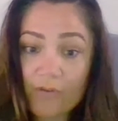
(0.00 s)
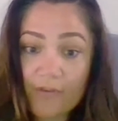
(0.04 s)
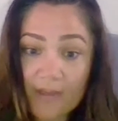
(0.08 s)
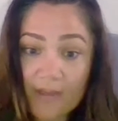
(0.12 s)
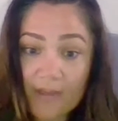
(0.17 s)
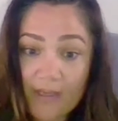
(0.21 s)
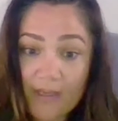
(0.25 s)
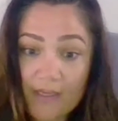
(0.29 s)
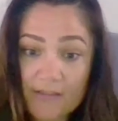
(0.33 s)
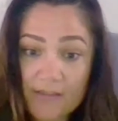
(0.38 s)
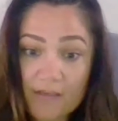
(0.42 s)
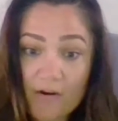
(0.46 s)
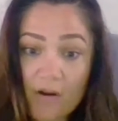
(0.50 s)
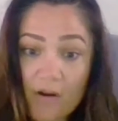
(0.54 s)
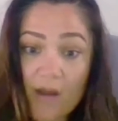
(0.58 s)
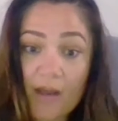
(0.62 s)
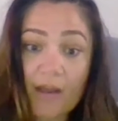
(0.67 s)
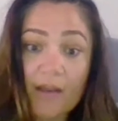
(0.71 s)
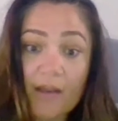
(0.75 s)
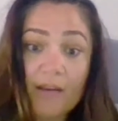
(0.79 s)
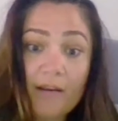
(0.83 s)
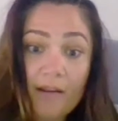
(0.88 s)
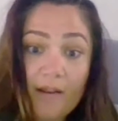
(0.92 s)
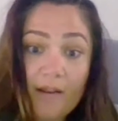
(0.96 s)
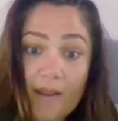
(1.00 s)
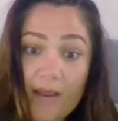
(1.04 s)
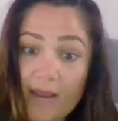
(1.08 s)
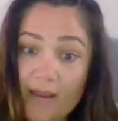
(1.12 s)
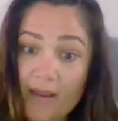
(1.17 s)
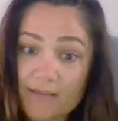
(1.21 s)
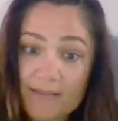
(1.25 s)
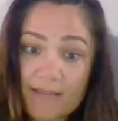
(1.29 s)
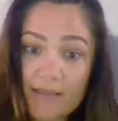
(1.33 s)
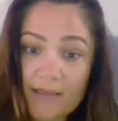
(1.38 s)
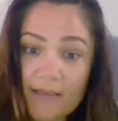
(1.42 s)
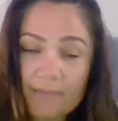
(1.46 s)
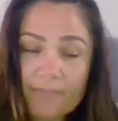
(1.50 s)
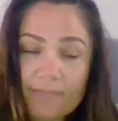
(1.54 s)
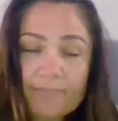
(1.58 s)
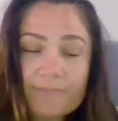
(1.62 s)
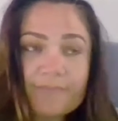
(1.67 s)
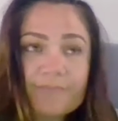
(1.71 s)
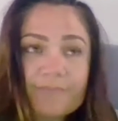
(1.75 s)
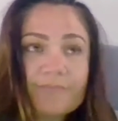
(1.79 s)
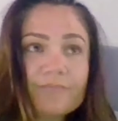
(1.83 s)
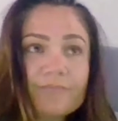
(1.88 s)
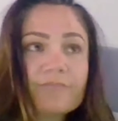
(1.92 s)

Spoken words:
the kids and I and him.